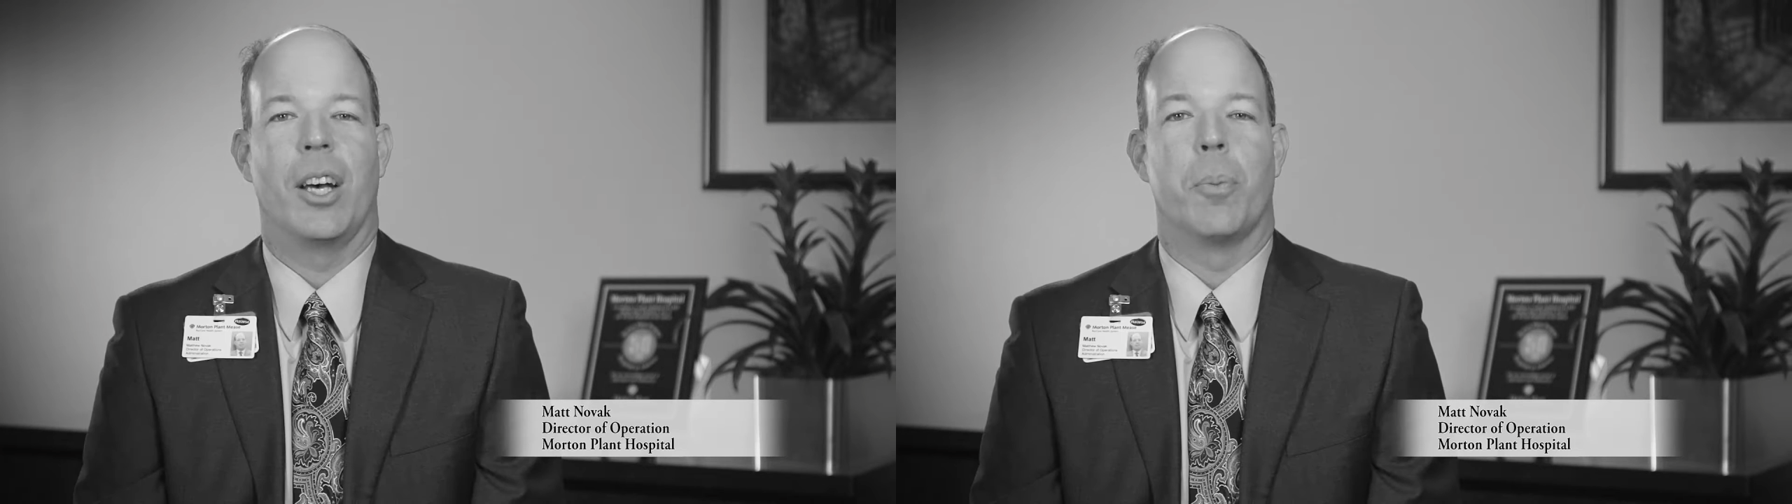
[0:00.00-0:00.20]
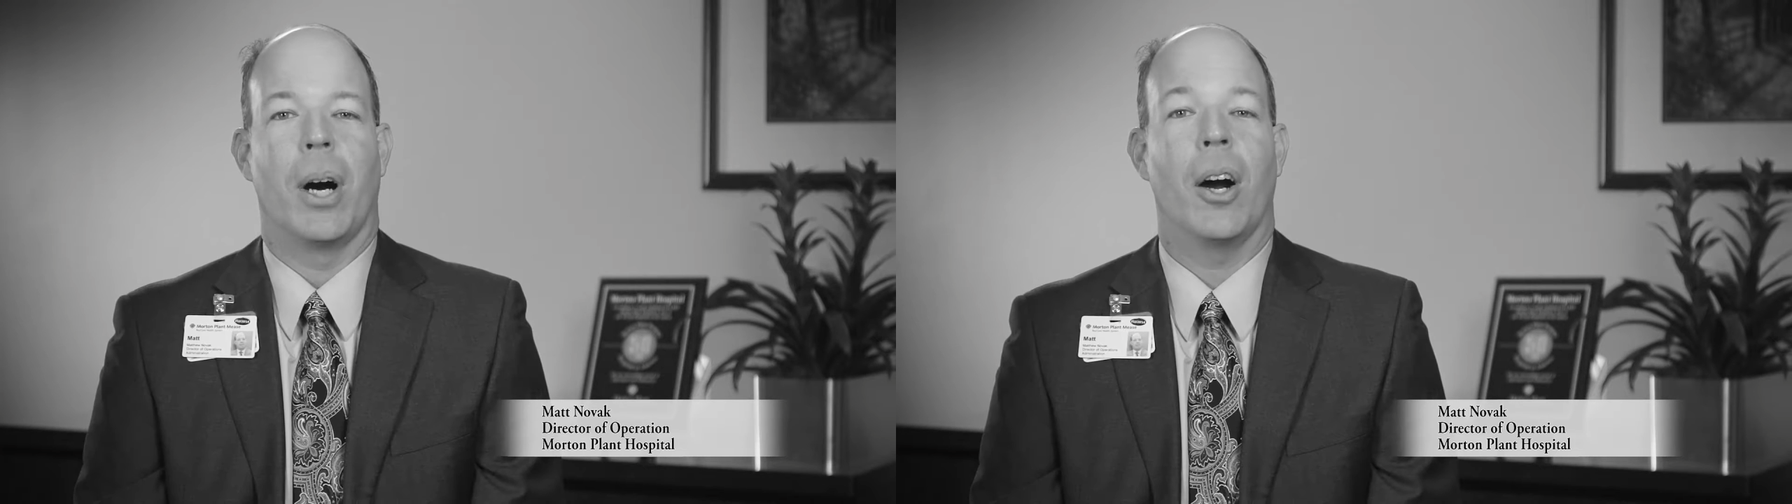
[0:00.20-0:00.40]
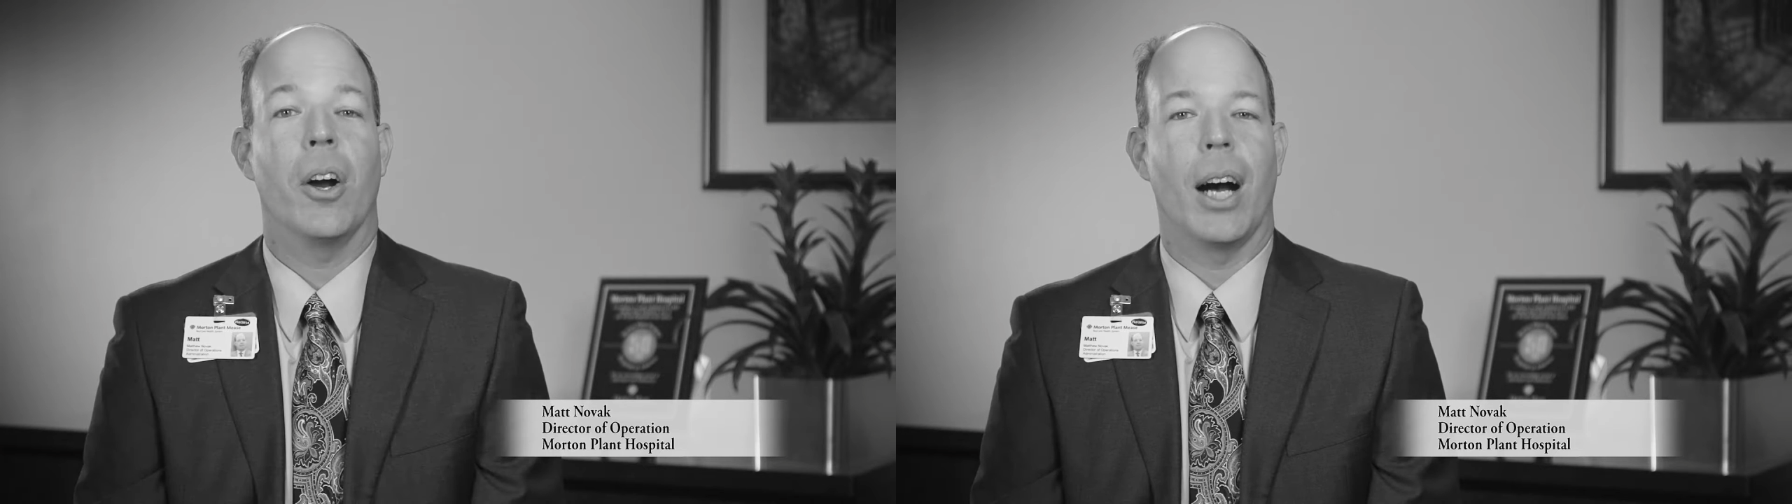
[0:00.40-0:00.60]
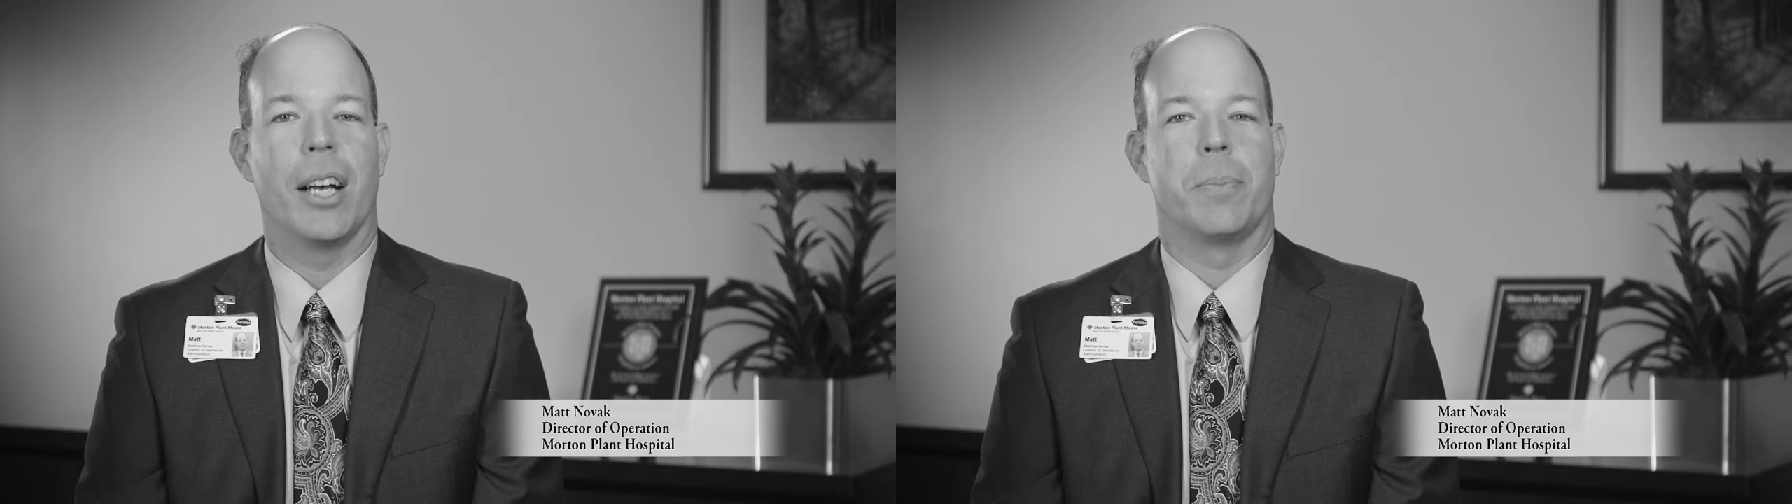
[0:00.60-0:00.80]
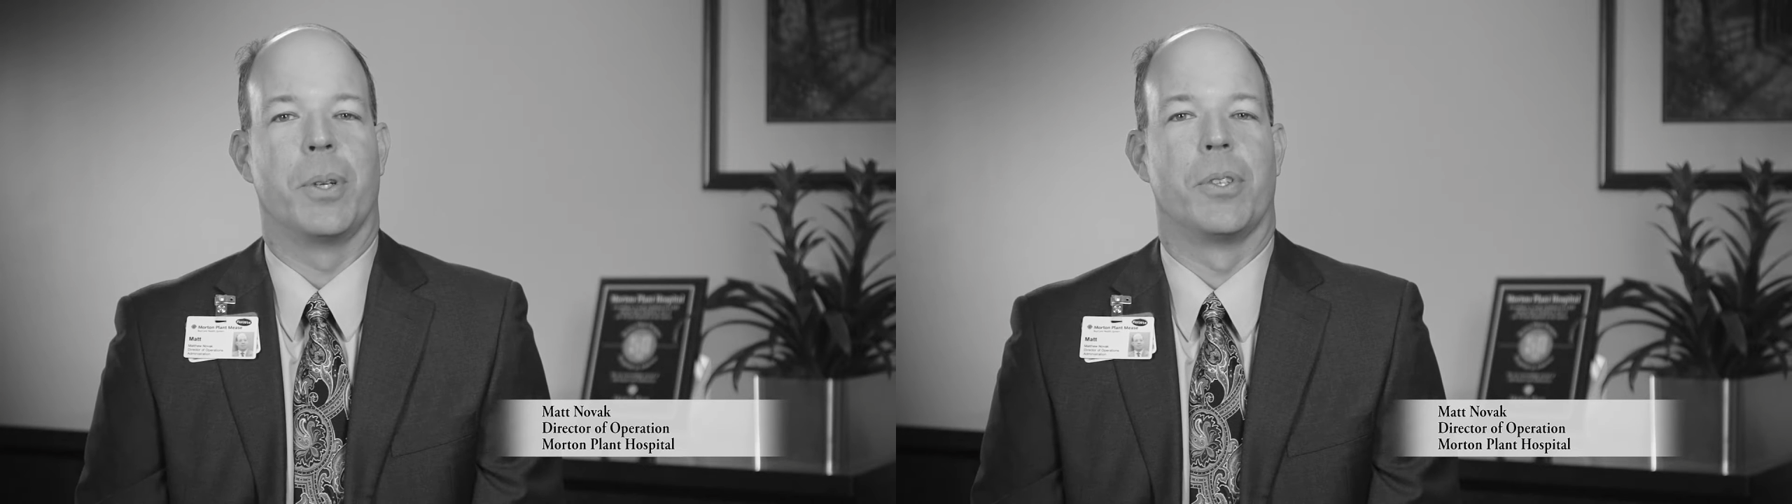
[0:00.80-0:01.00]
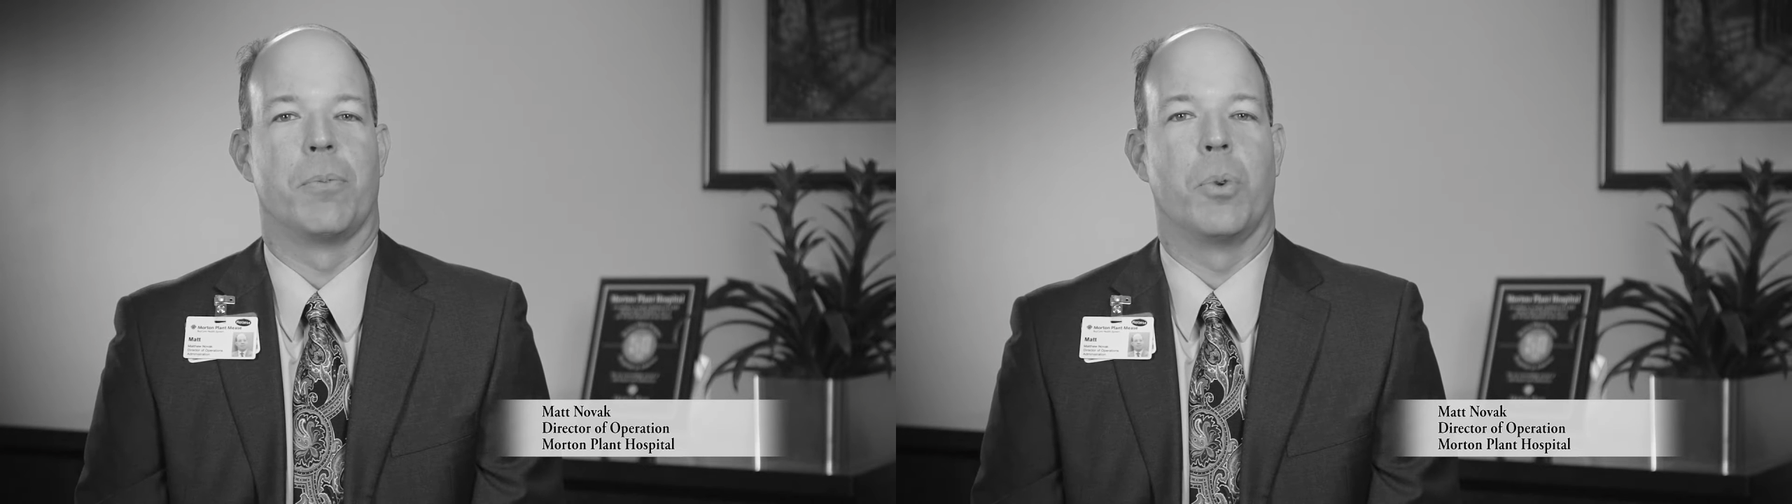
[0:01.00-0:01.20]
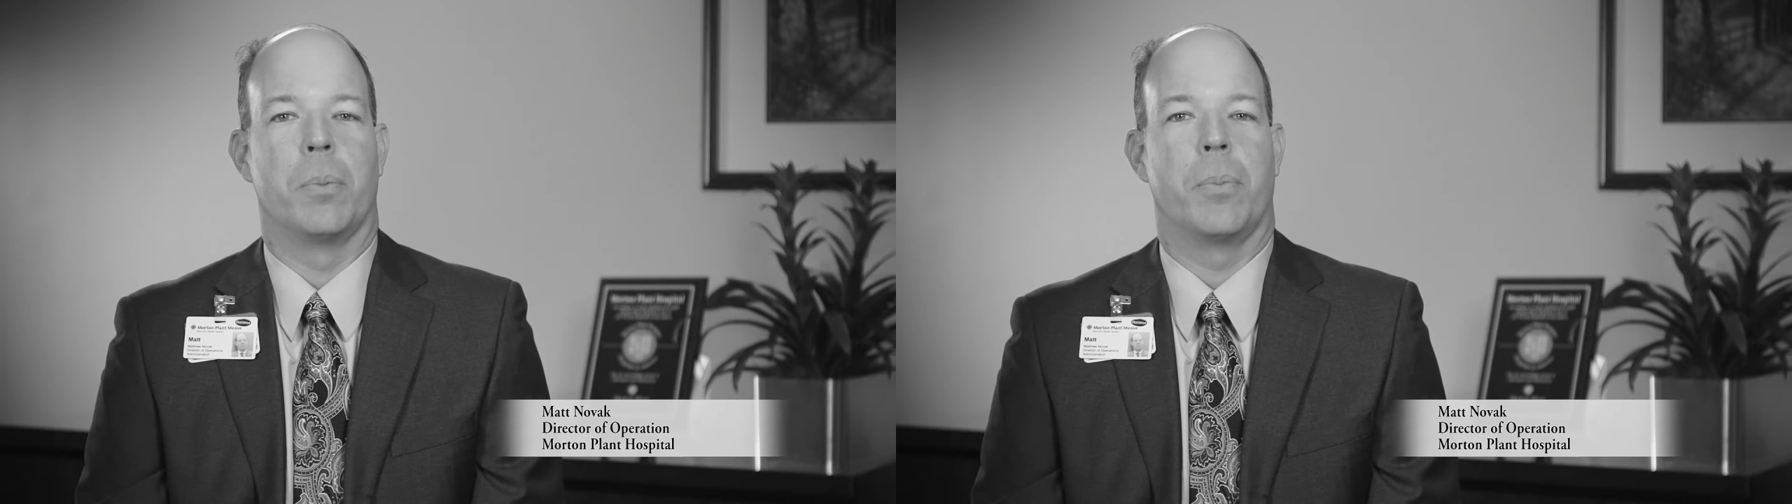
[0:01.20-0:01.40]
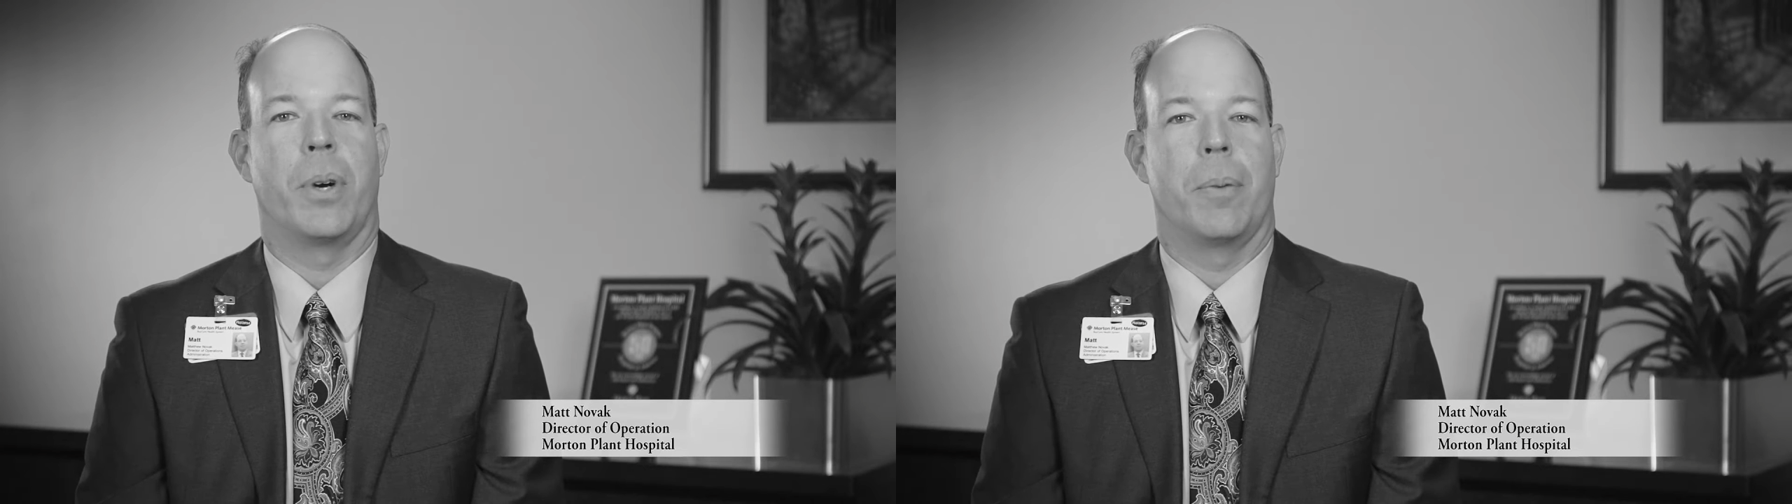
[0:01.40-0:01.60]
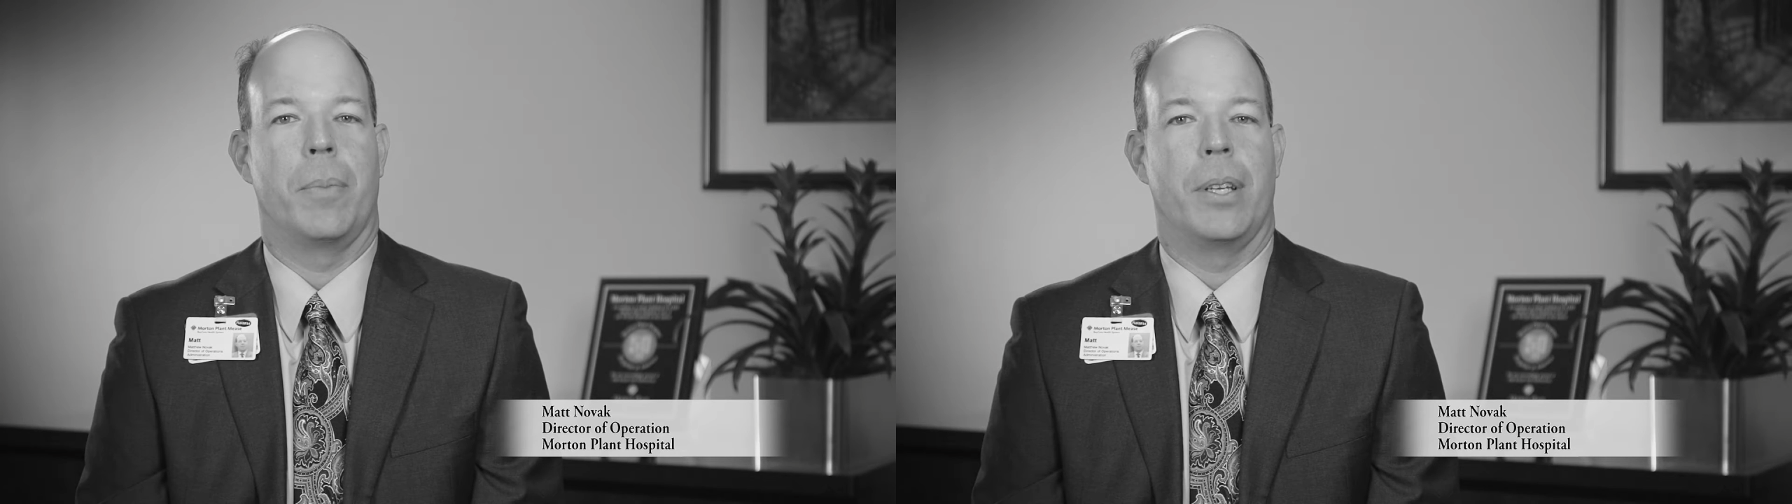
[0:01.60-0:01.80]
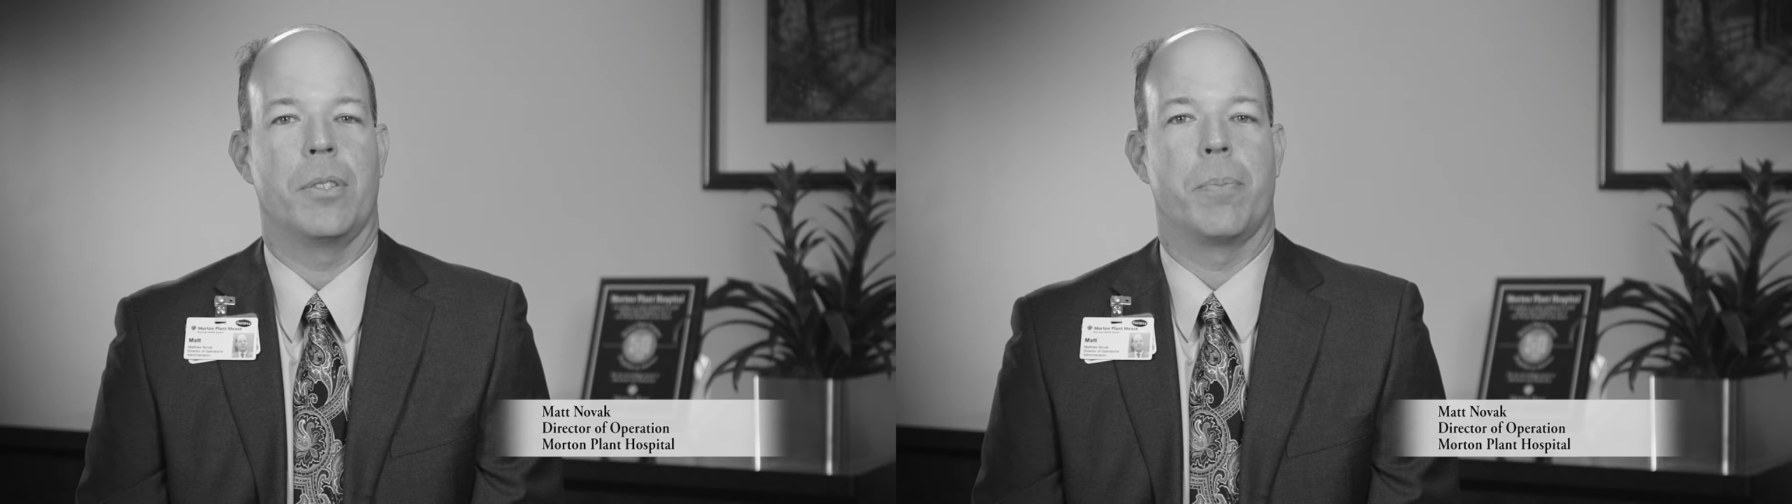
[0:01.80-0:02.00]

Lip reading: Help our hospitals of Morton Plant Mies